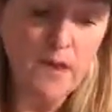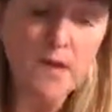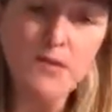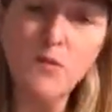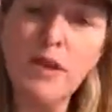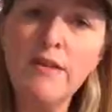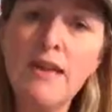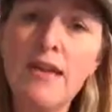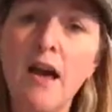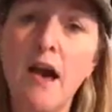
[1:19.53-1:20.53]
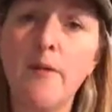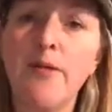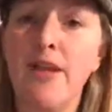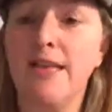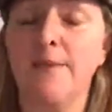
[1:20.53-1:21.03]
So one of the
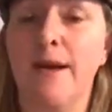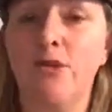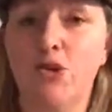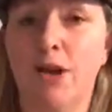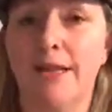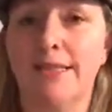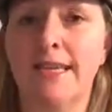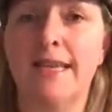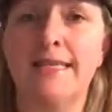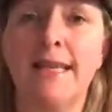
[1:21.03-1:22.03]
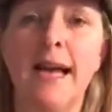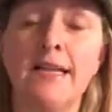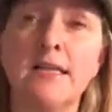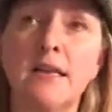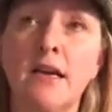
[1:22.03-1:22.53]
things about trust is
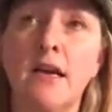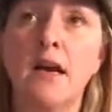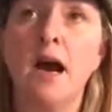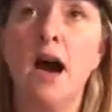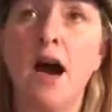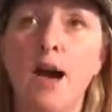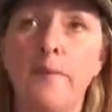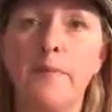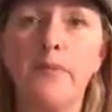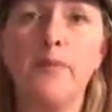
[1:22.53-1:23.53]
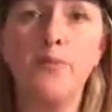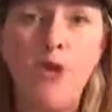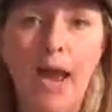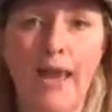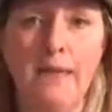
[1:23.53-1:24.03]
that the
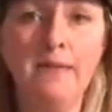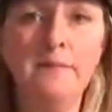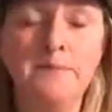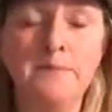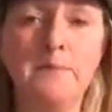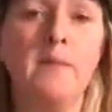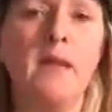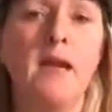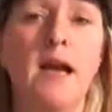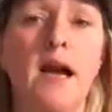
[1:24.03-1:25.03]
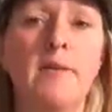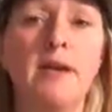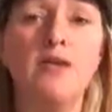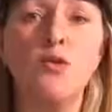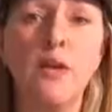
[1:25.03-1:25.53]
brain
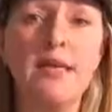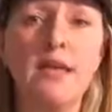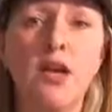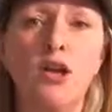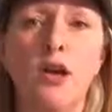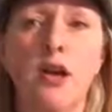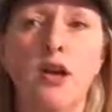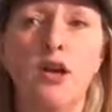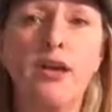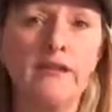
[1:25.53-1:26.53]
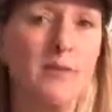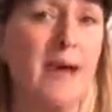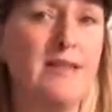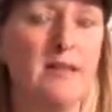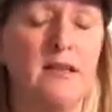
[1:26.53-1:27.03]
is always looking for
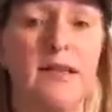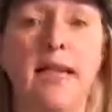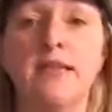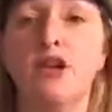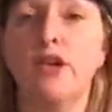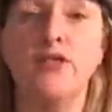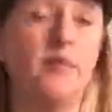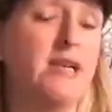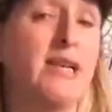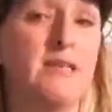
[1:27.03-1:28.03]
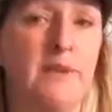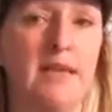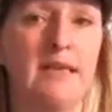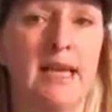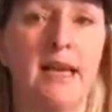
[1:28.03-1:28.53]
patterns, and it's looking for
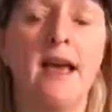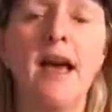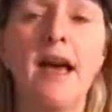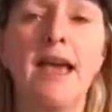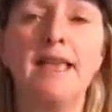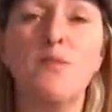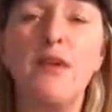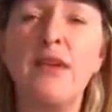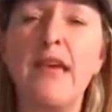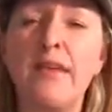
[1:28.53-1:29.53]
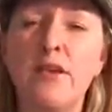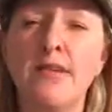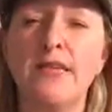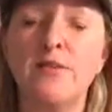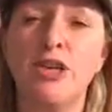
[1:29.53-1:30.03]
predictability. It's when you hear those
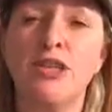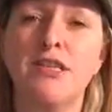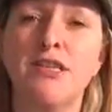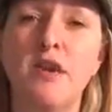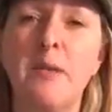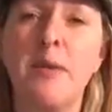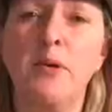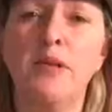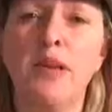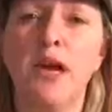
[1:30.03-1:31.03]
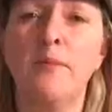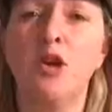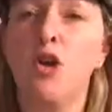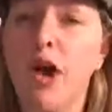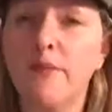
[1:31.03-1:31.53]
expressions, you know, people are
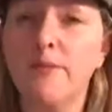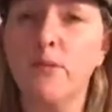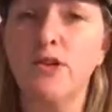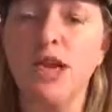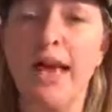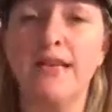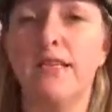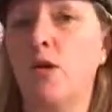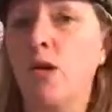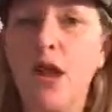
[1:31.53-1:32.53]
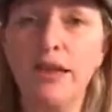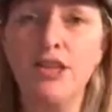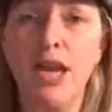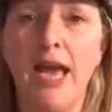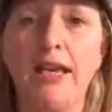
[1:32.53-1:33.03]
not comfortable with change, they don't like
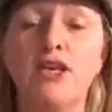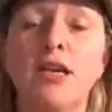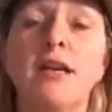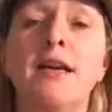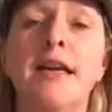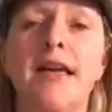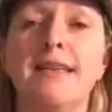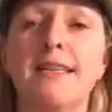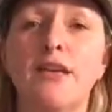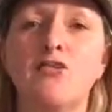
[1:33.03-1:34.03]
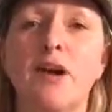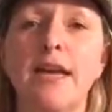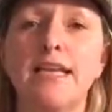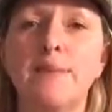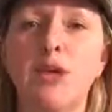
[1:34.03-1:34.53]
change, etc.
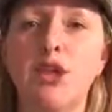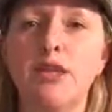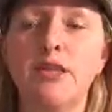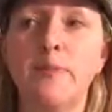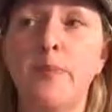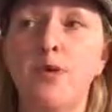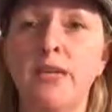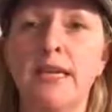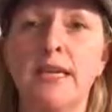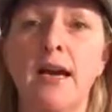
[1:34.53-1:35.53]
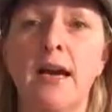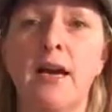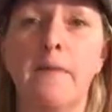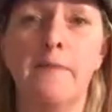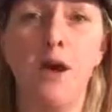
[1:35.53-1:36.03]
It's because the body,
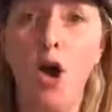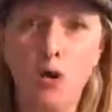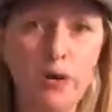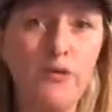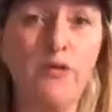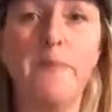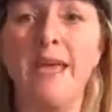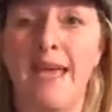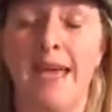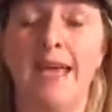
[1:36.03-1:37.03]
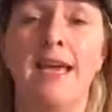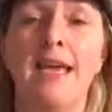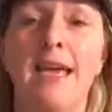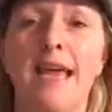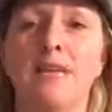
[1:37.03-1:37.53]
the whole of your being
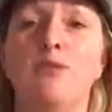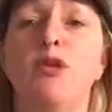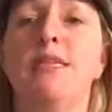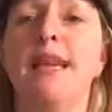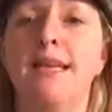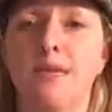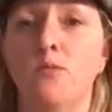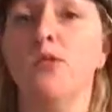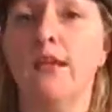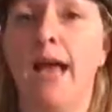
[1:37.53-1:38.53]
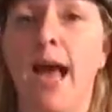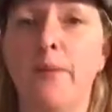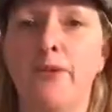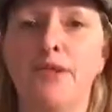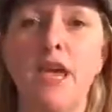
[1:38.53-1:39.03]
is predicting what's going to
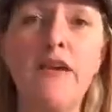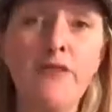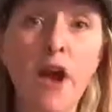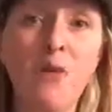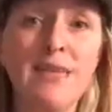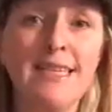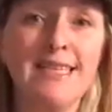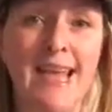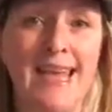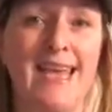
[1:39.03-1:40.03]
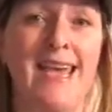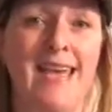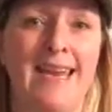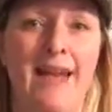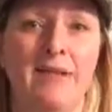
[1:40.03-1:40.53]
happen. So if I were to stay
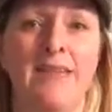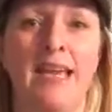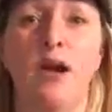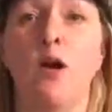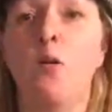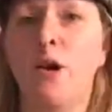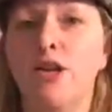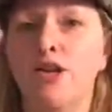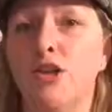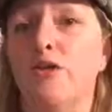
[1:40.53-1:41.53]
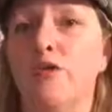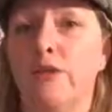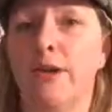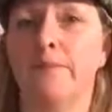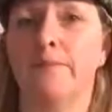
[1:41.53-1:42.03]
here now and say 1, 2,
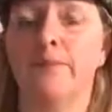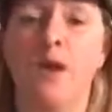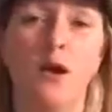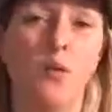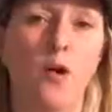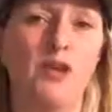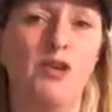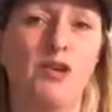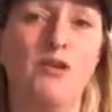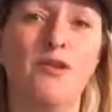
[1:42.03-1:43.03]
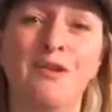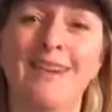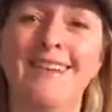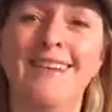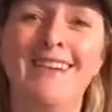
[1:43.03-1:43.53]
3, 1, 2, 3,